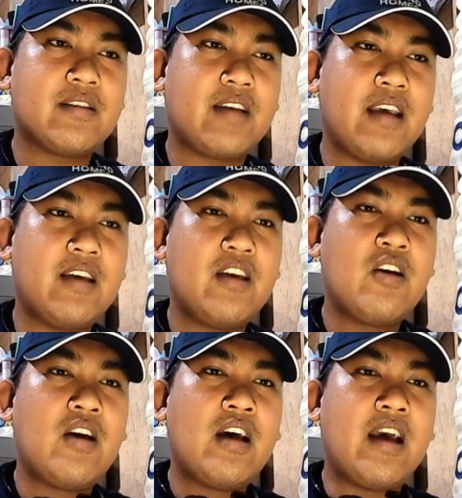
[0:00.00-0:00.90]
Okay,
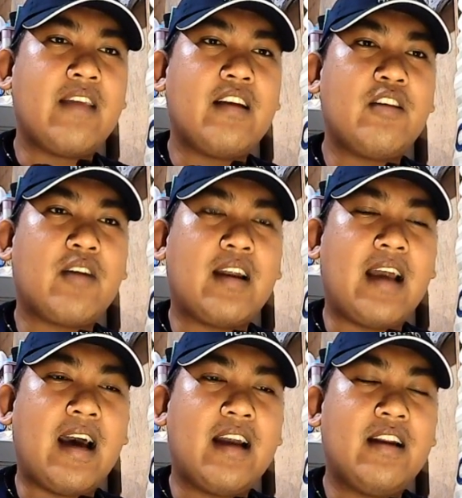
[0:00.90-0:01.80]
and then you can
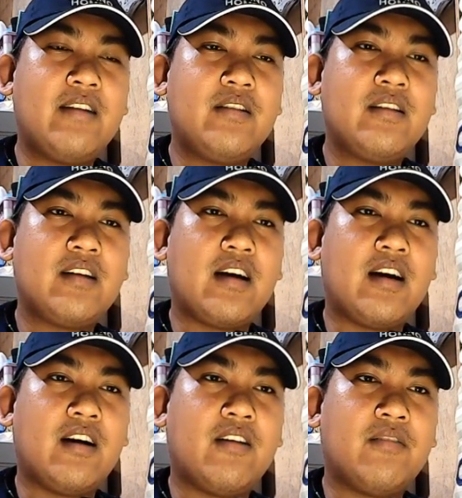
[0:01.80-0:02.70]
add
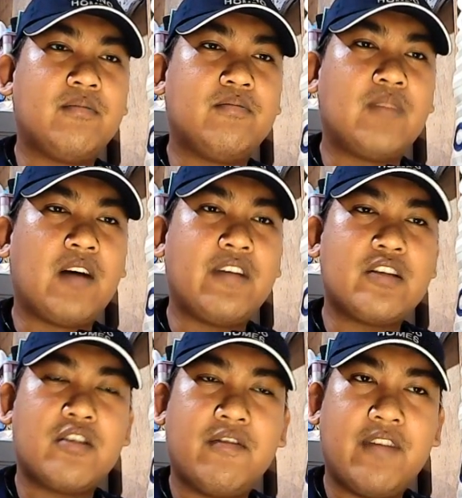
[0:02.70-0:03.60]
a
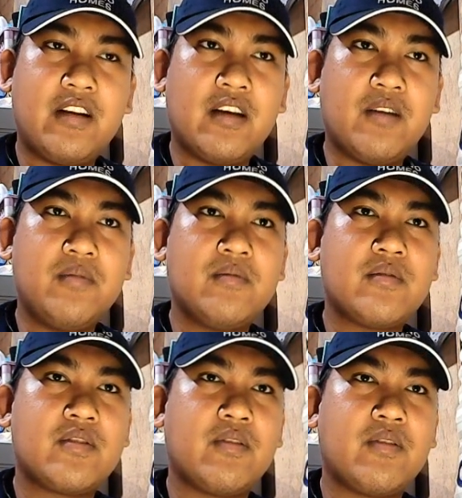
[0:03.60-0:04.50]
featured video. So in